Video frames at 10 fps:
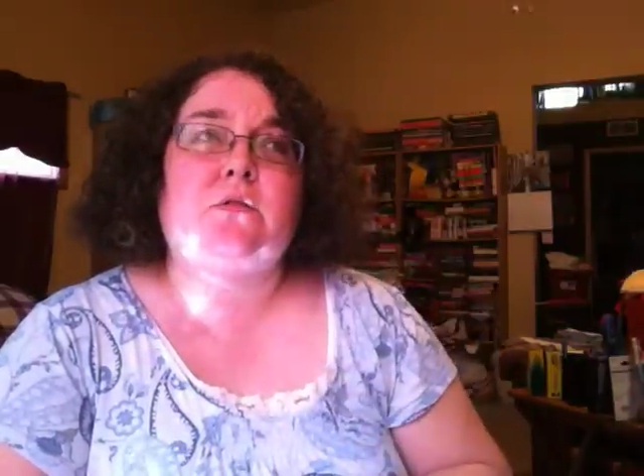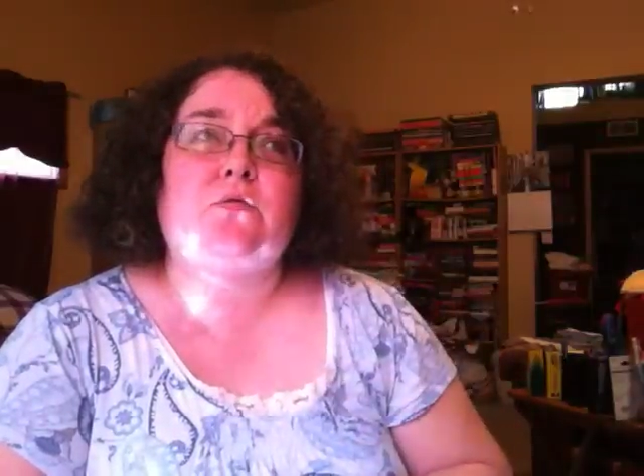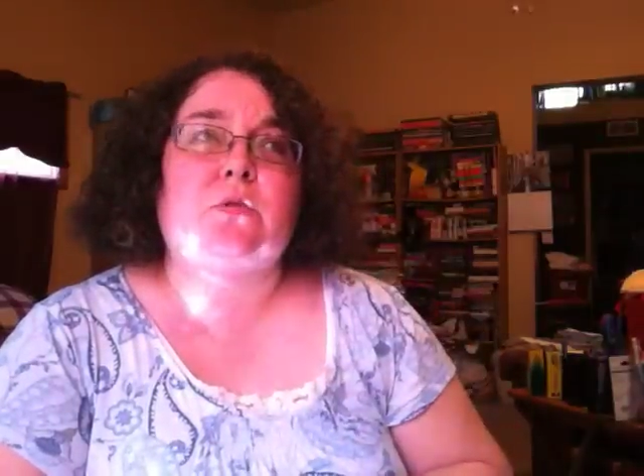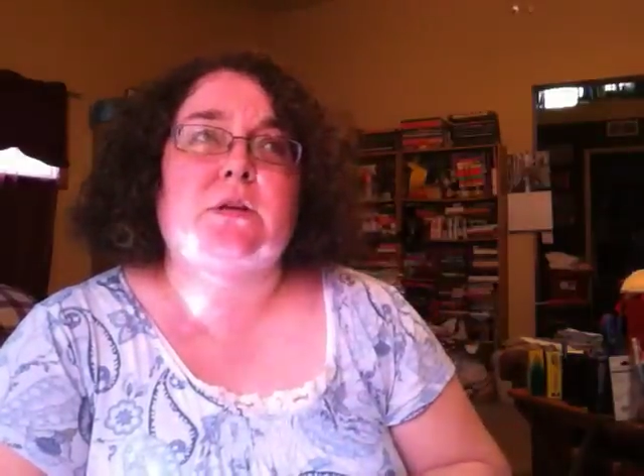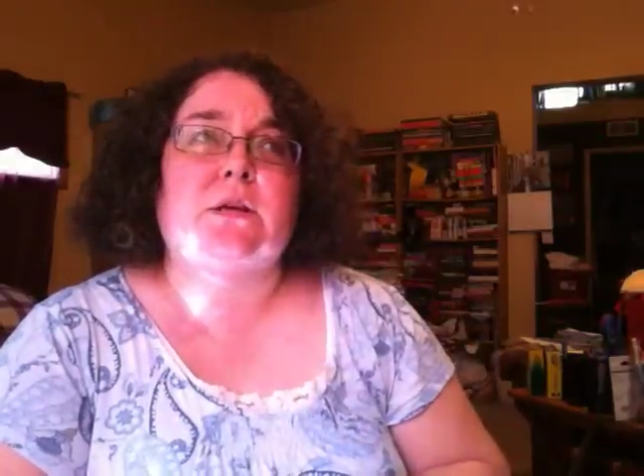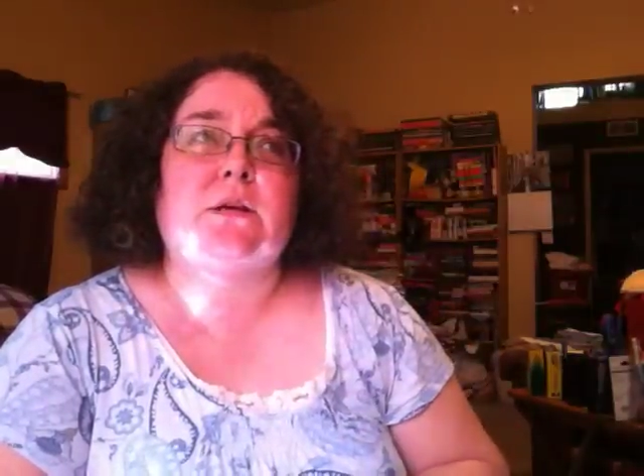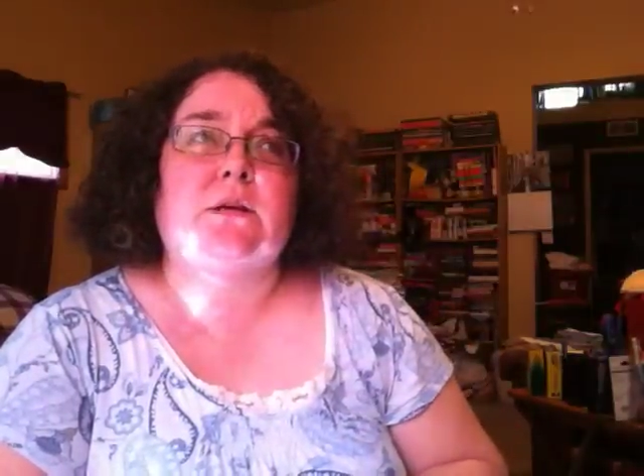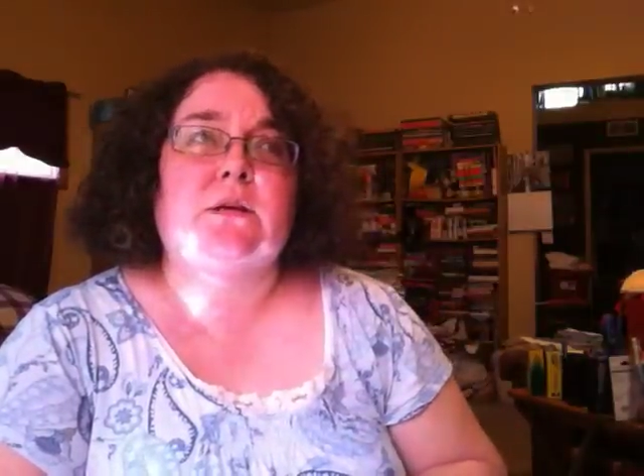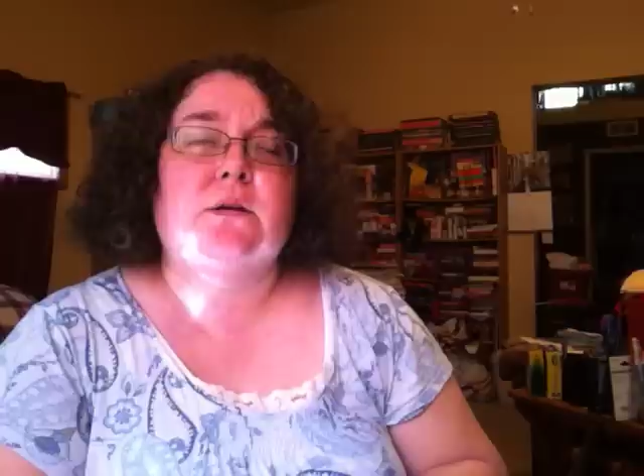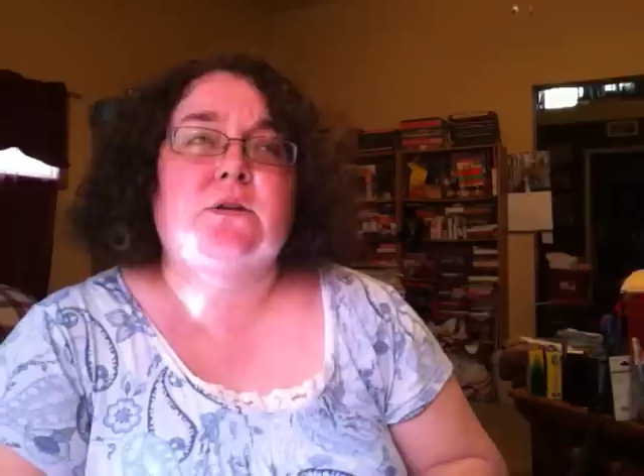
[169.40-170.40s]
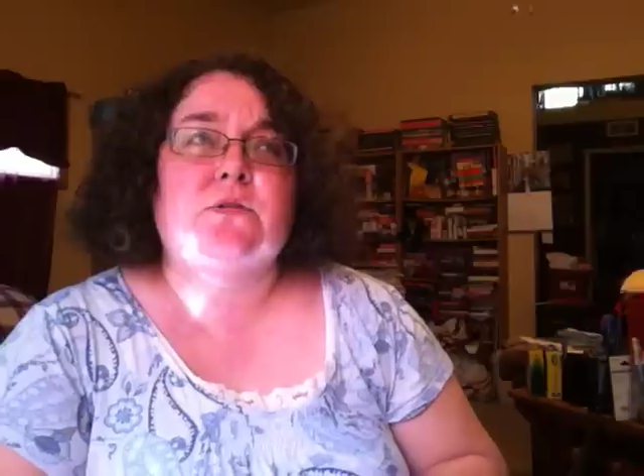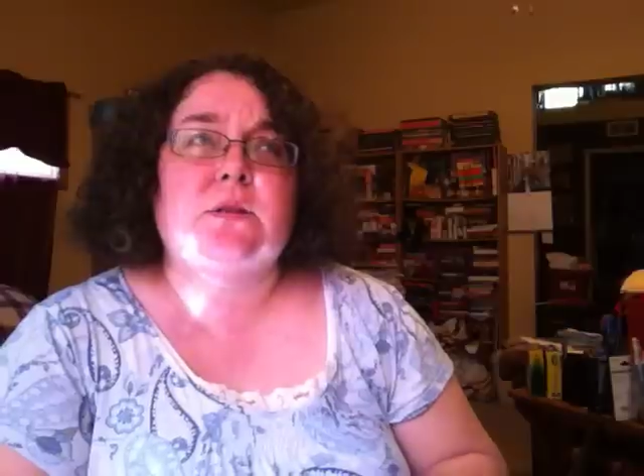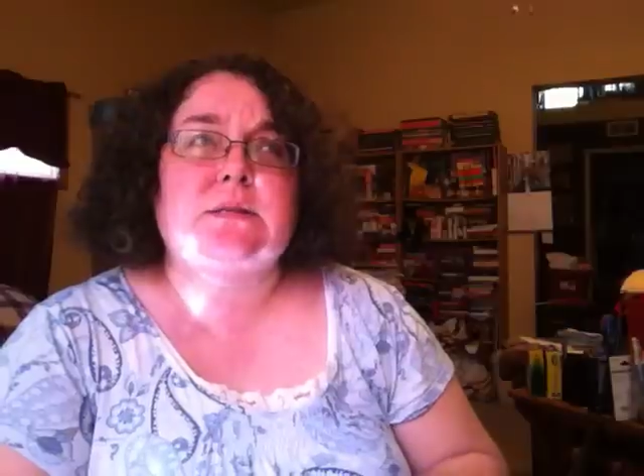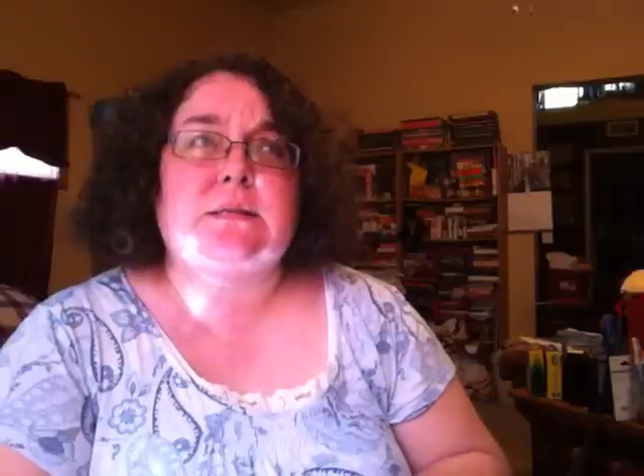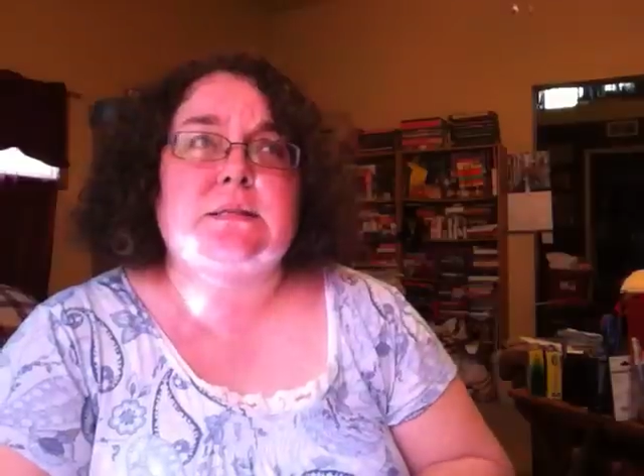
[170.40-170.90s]

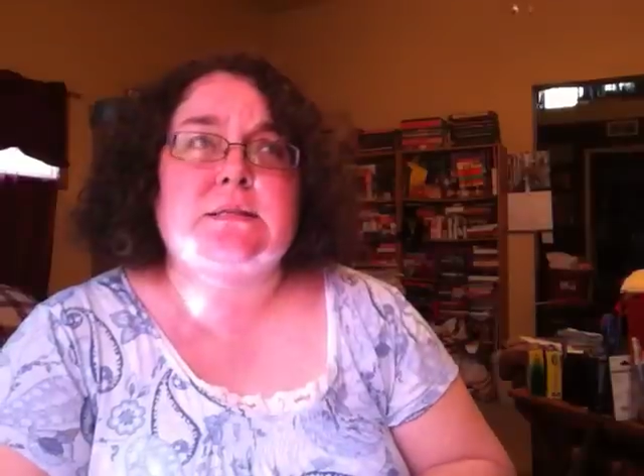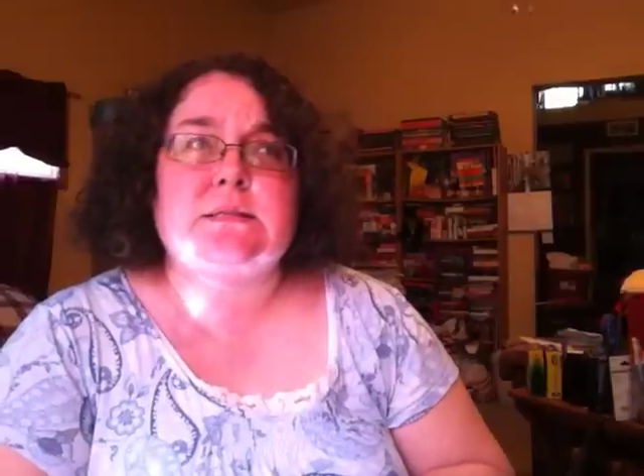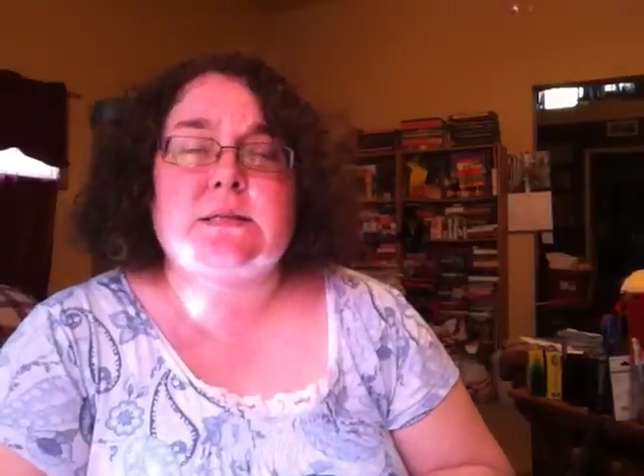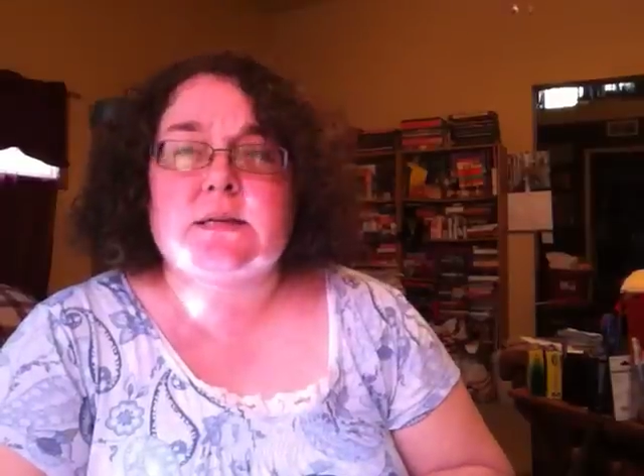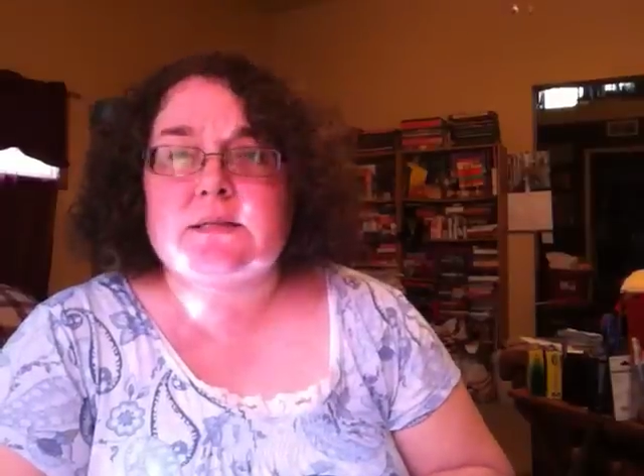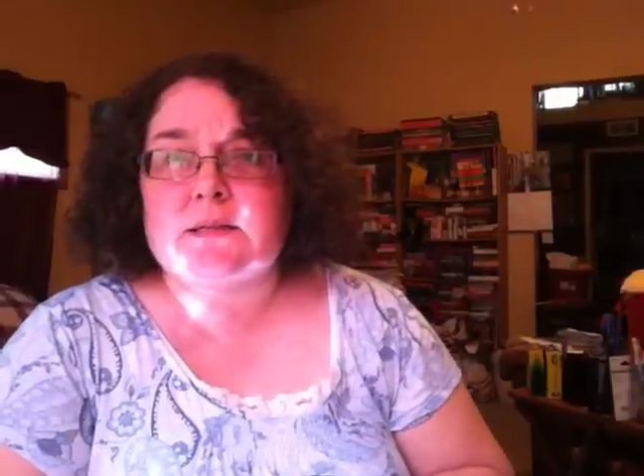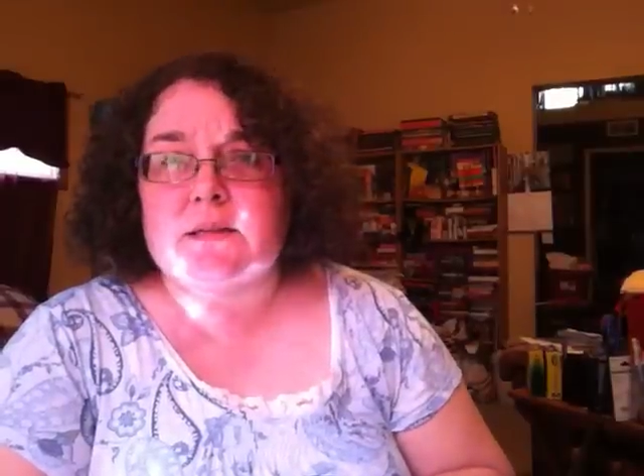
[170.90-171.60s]
2006,